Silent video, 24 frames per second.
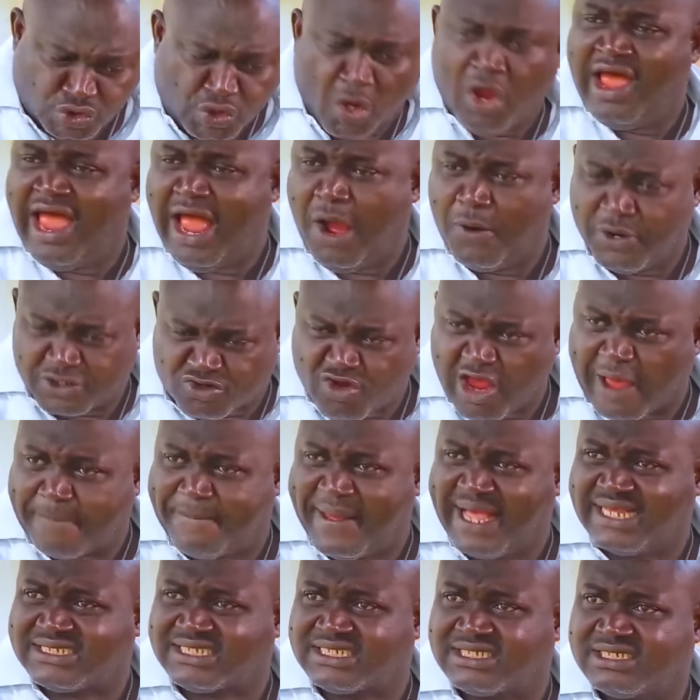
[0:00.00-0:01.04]
So hell with your
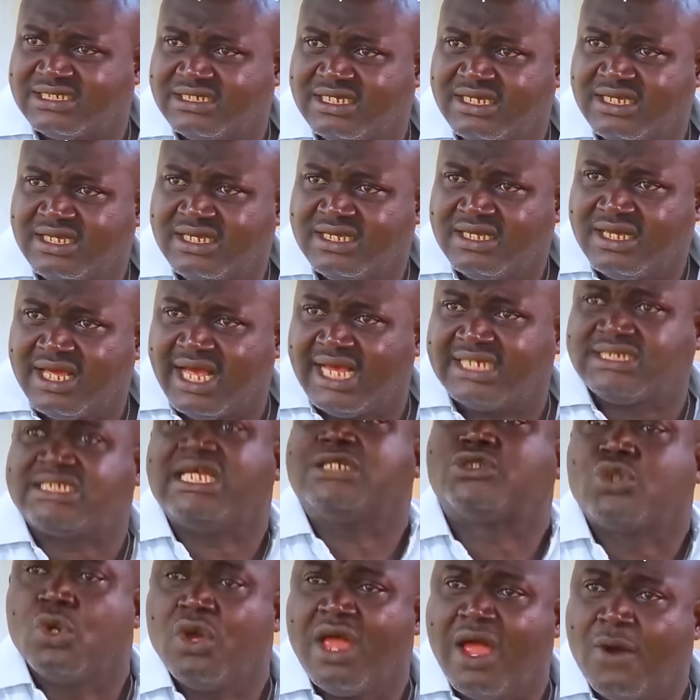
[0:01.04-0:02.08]
best. I
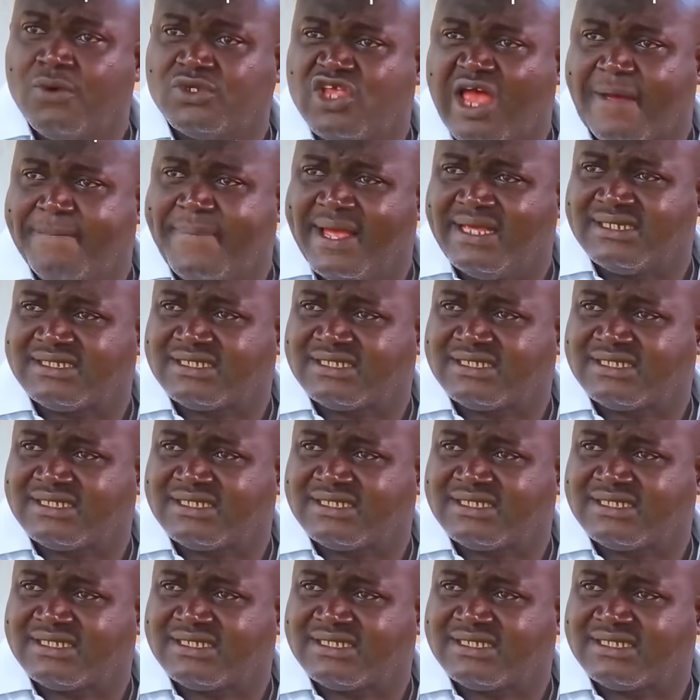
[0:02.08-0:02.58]
said to hell with your